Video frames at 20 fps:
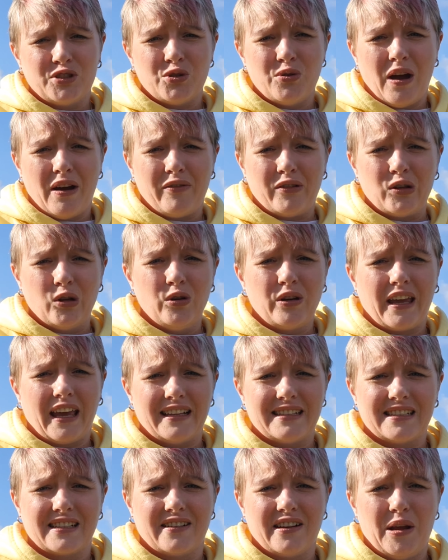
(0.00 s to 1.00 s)
do have a look.
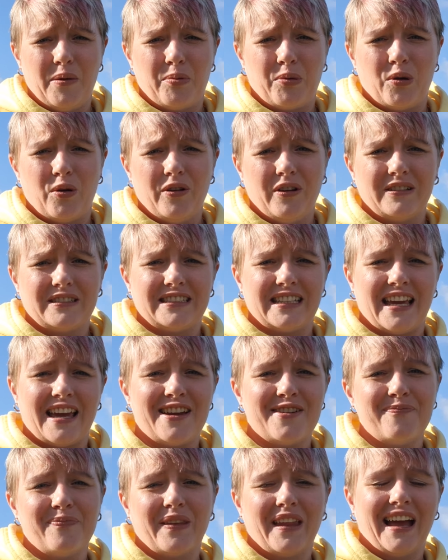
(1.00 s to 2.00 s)
It's a great product
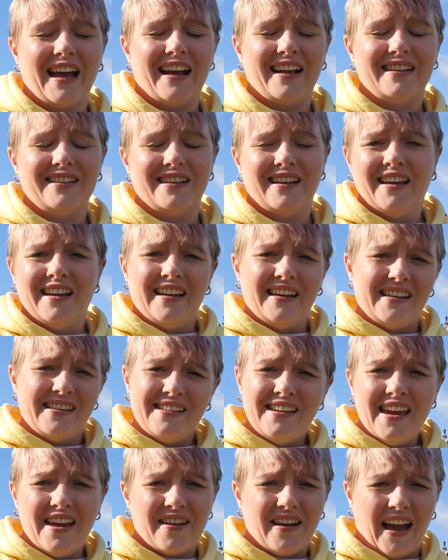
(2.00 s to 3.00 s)
um, and
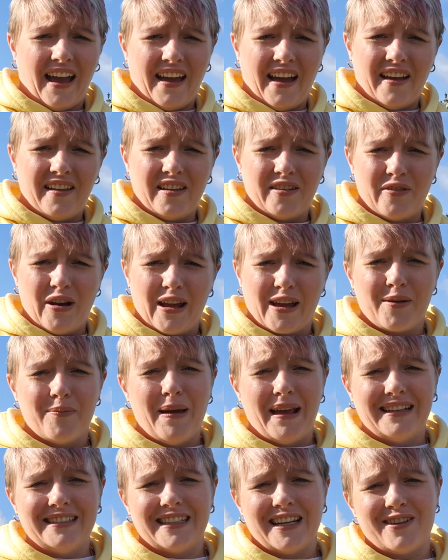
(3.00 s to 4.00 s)
yeah, I highly
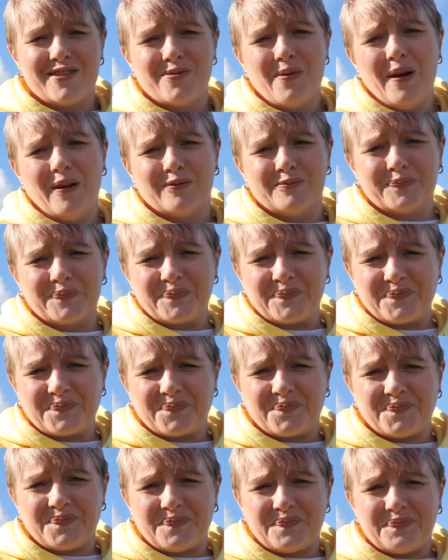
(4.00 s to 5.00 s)
recommend it as well.
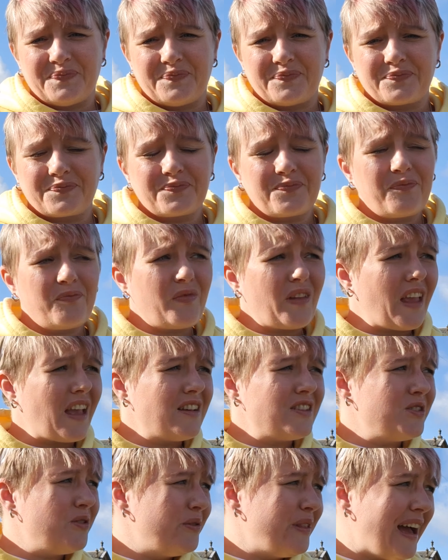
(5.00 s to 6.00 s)

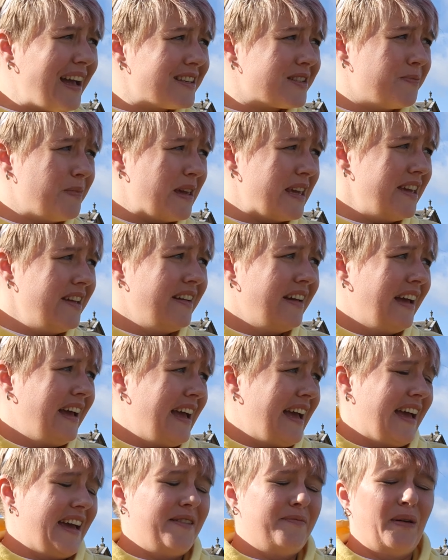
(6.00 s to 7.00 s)
So that's me.
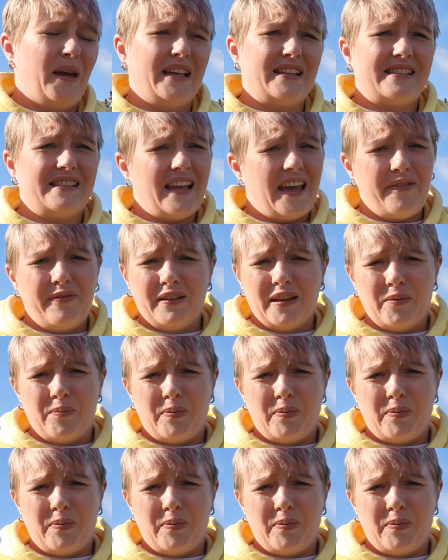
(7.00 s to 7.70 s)
Um, it's definitely